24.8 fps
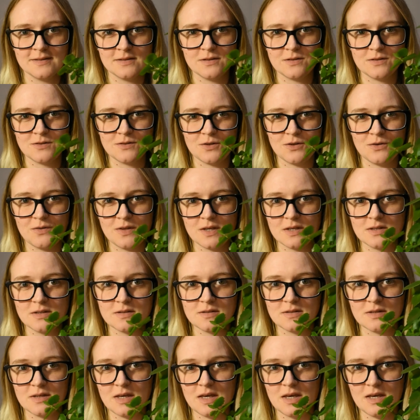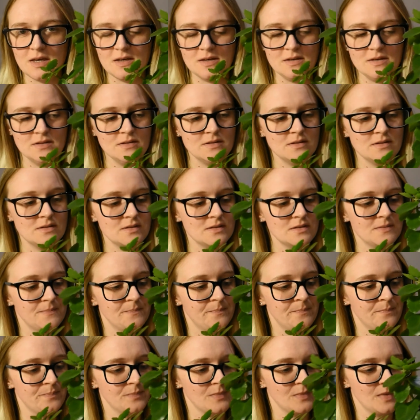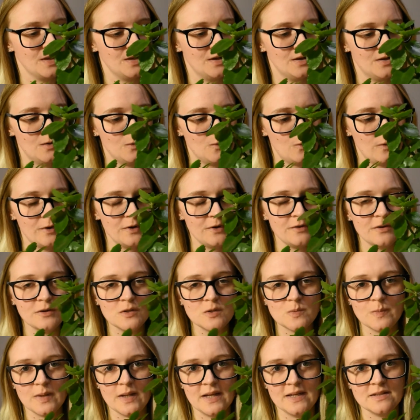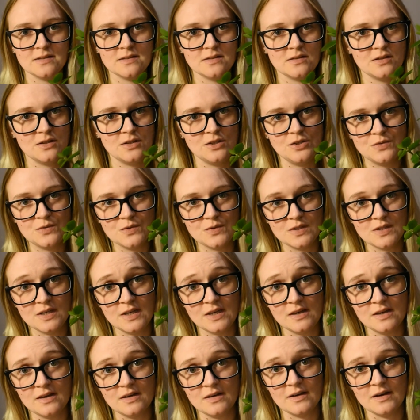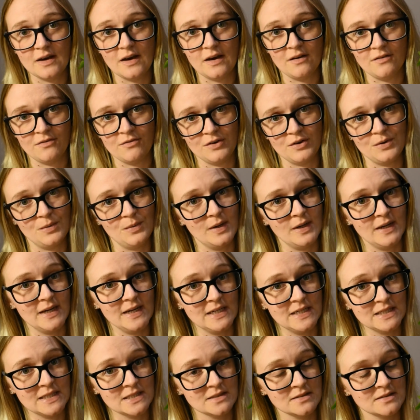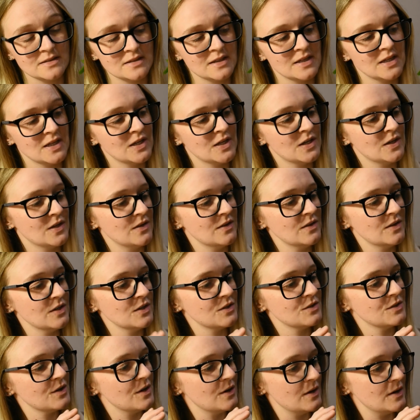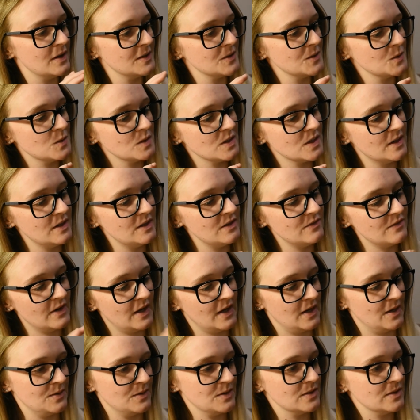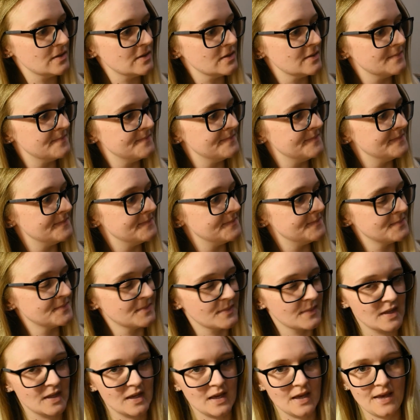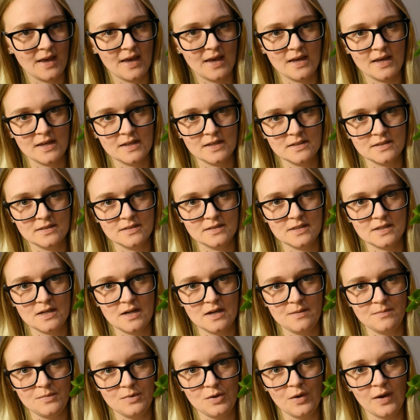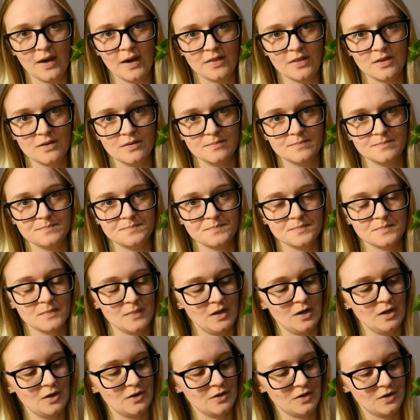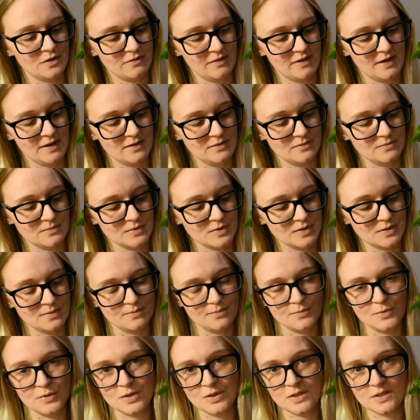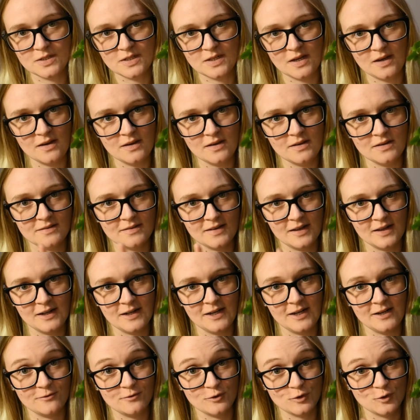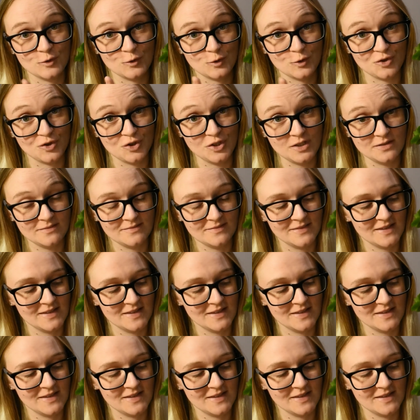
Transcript: So this is one of those plants that you see everywhere that grow little tiny flowers, and you get them a lot around Mother's Day, and I have a story.